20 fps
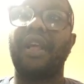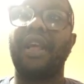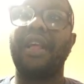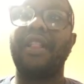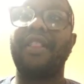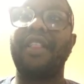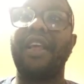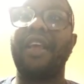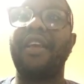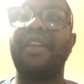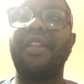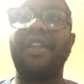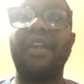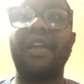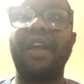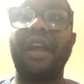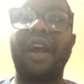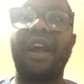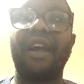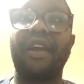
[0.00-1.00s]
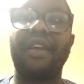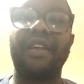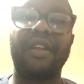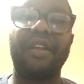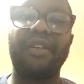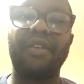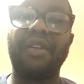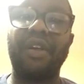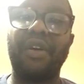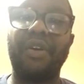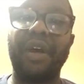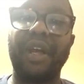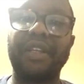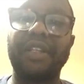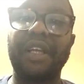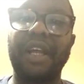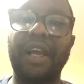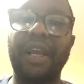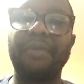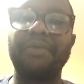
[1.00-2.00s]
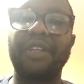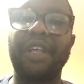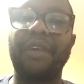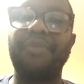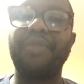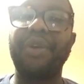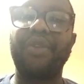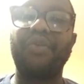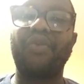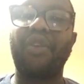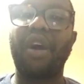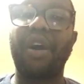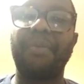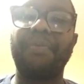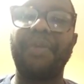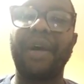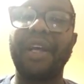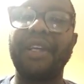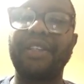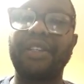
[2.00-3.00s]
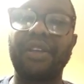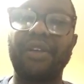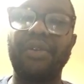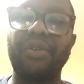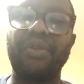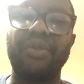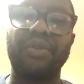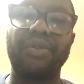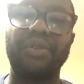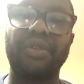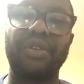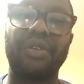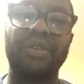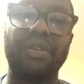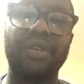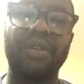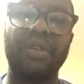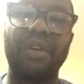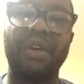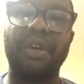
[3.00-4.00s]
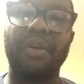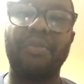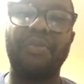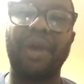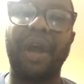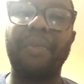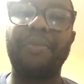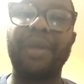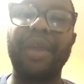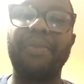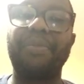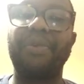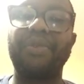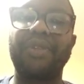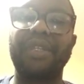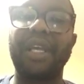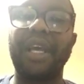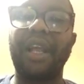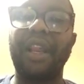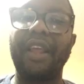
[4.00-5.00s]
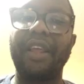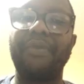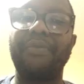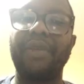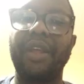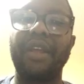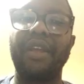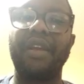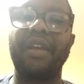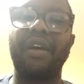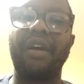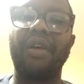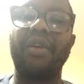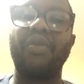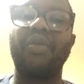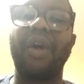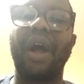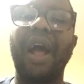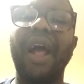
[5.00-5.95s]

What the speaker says: and then, at times I've been robbed by schools, by people telling me, oh,